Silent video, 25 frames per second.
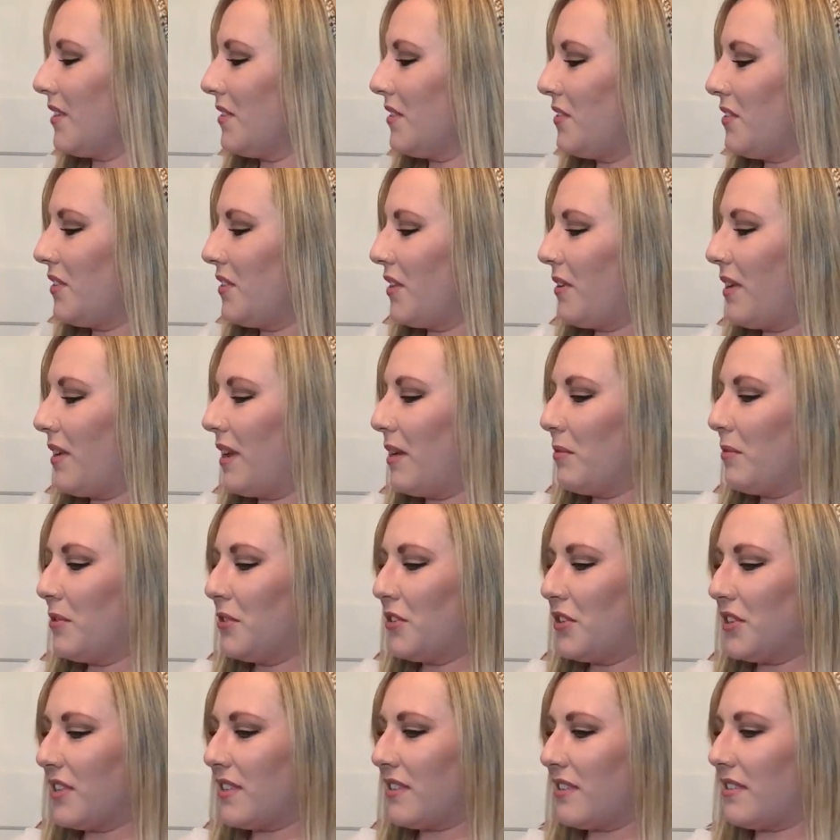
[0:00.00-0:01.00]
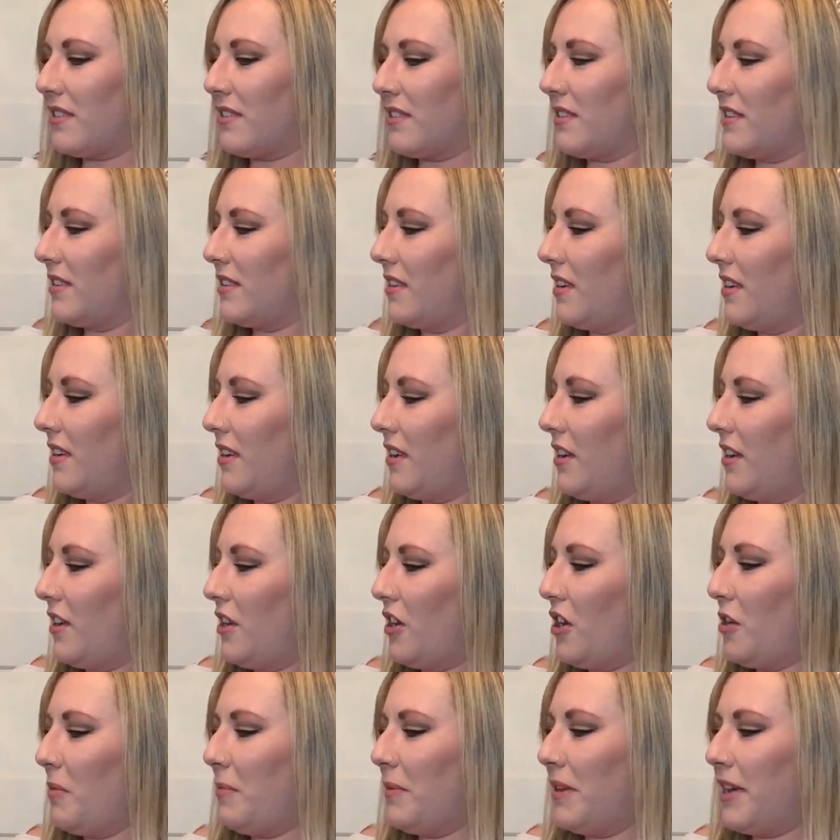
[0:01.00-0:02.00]
So I will just
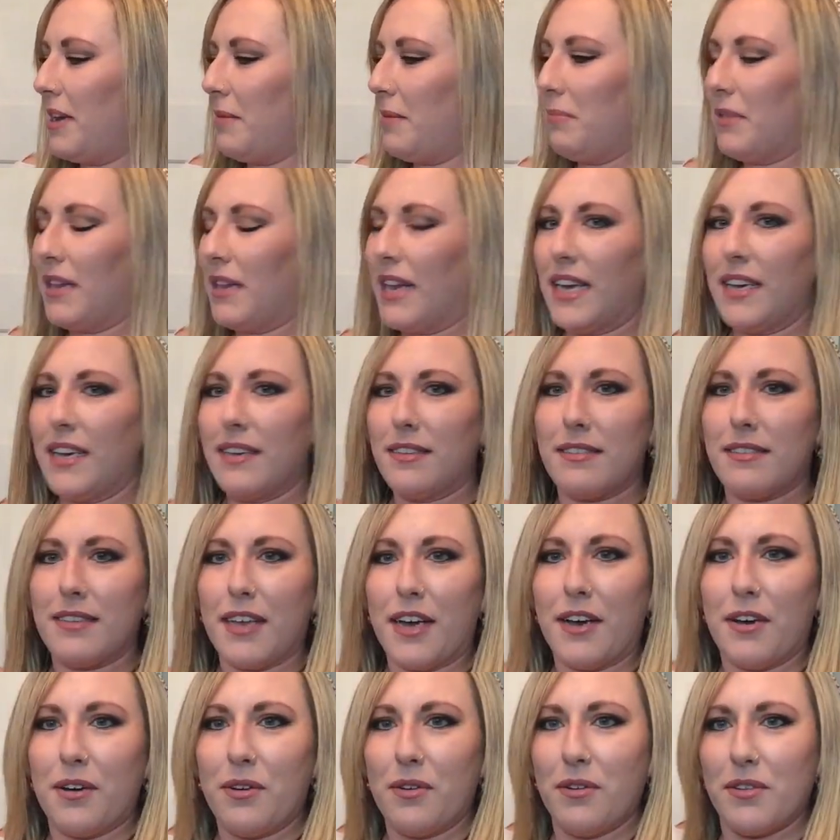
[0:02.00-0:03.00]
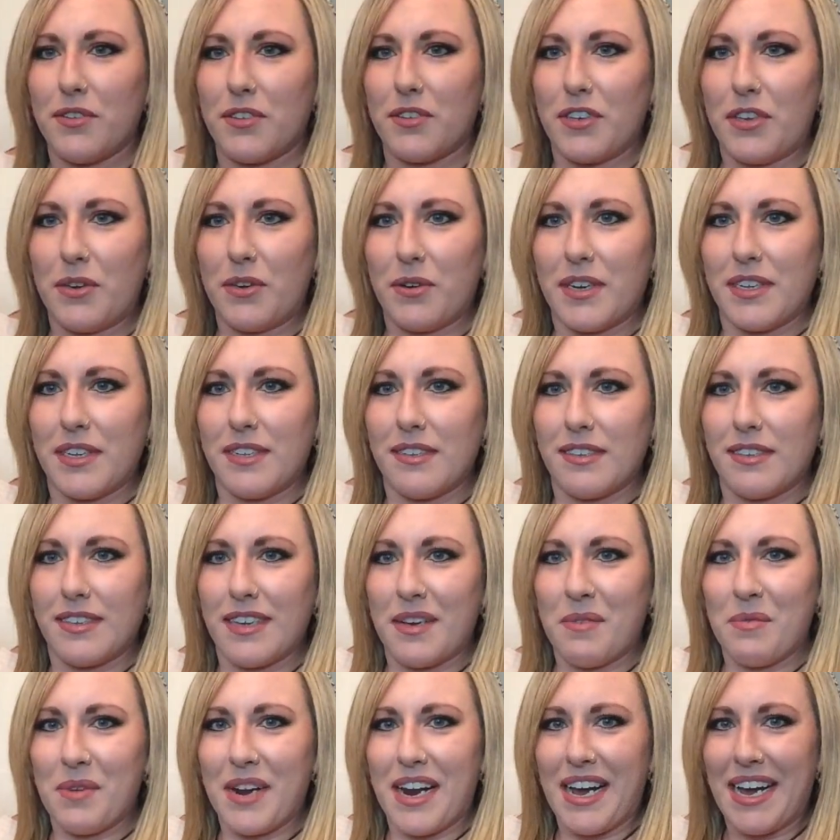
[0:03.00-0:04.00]
open up like so, so you can
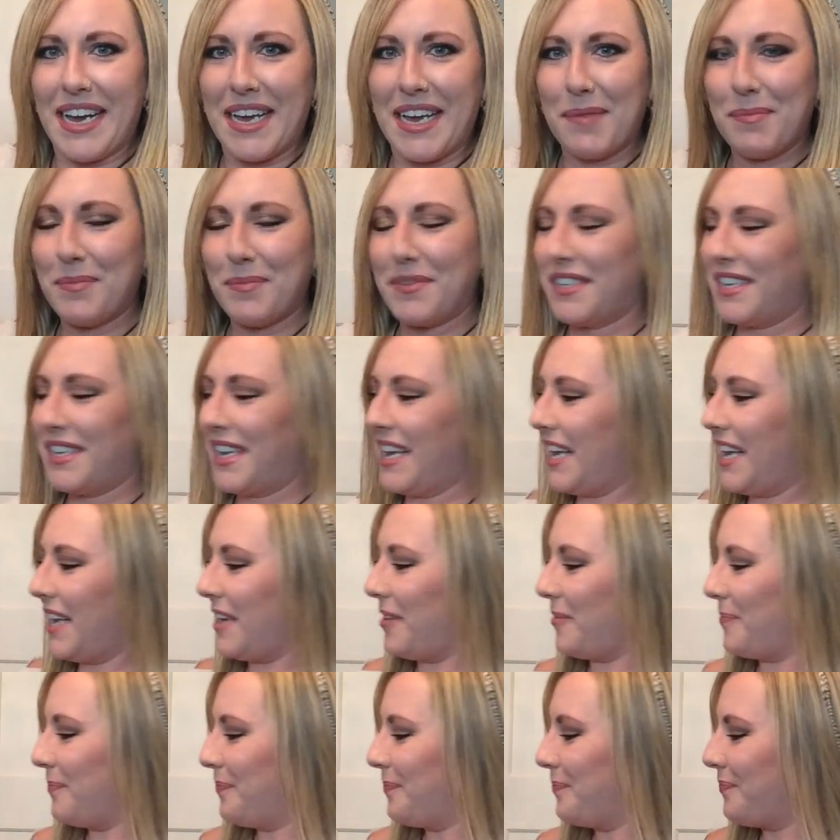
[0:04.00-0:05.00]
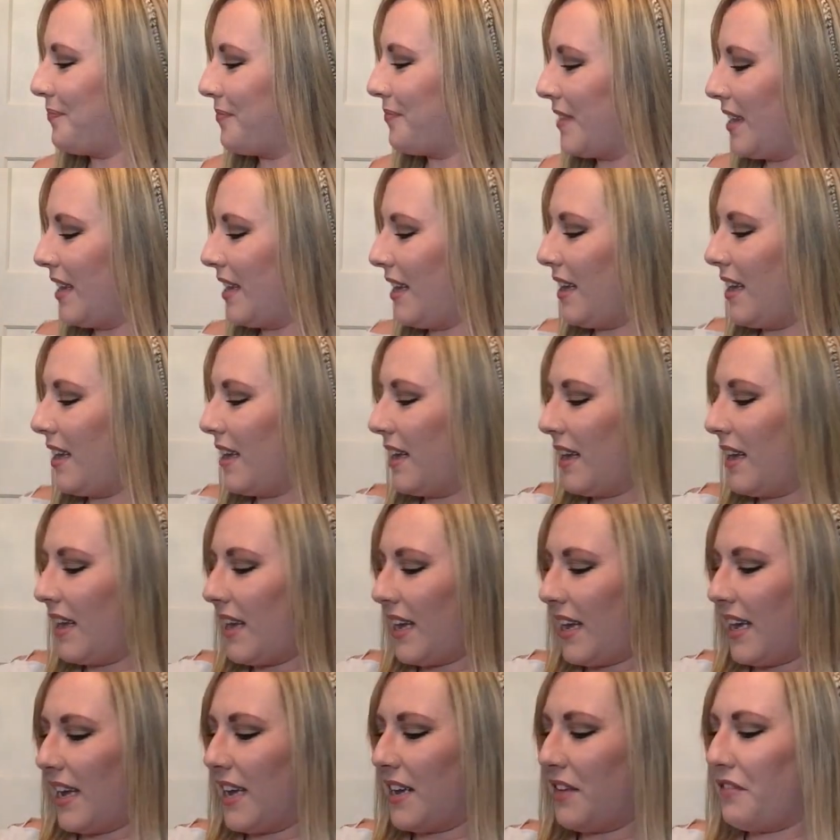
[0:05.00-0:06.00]
see what I am seeing.
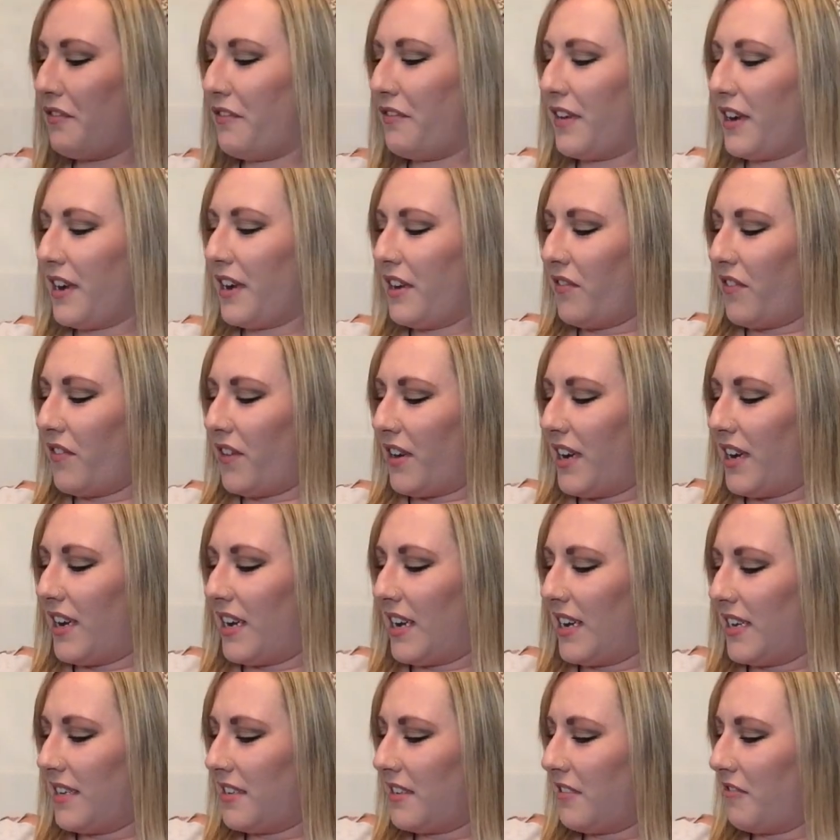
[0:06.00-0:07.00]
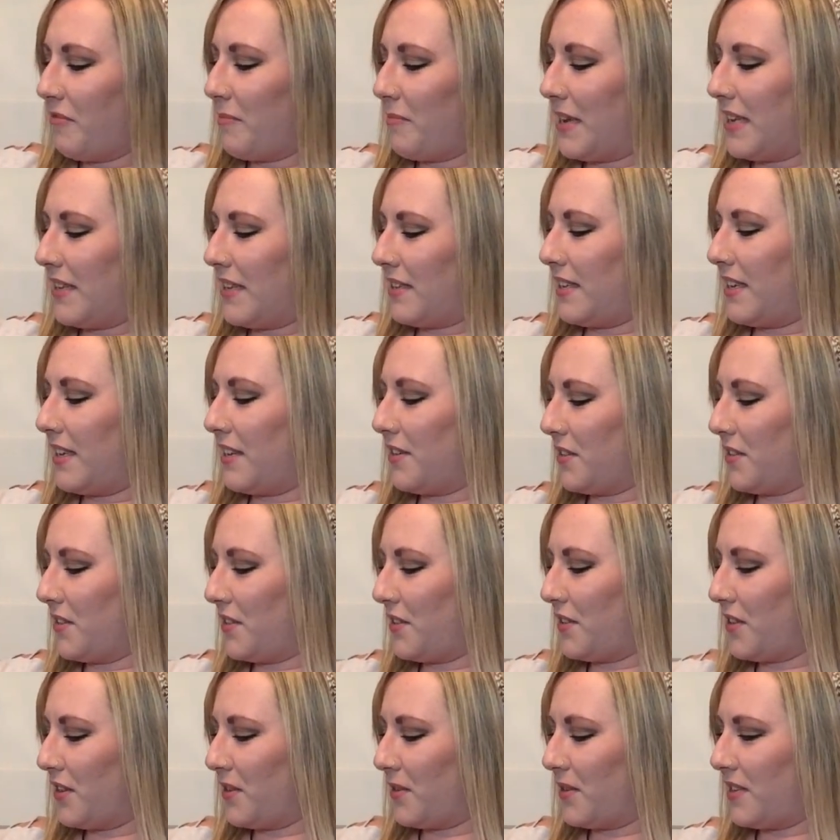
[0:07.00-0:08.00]
And very, very nice of my sales
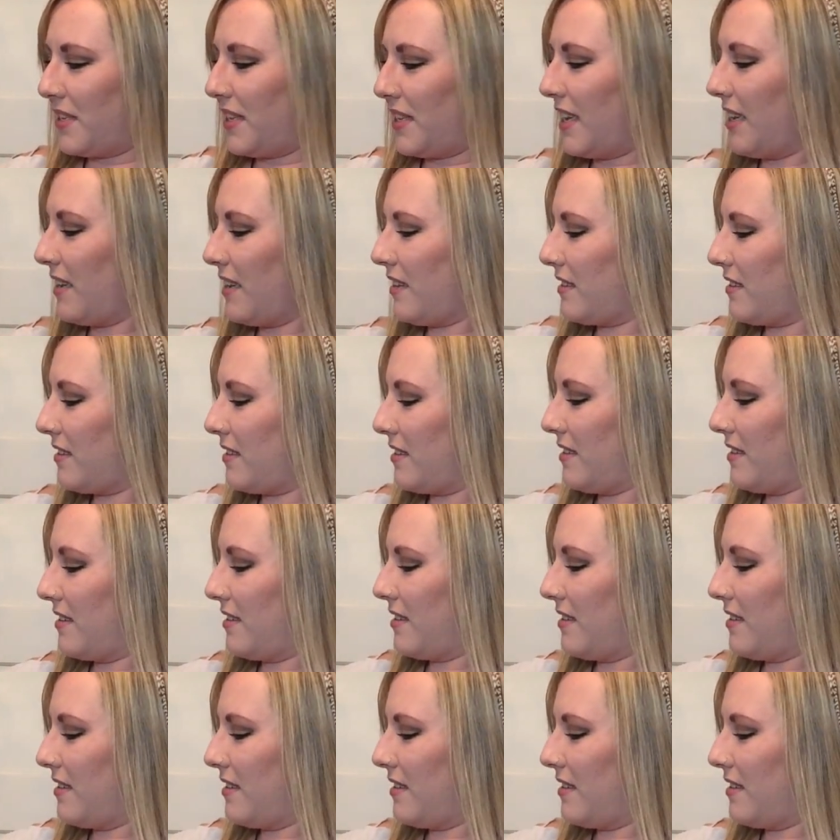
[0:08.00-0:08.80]
associate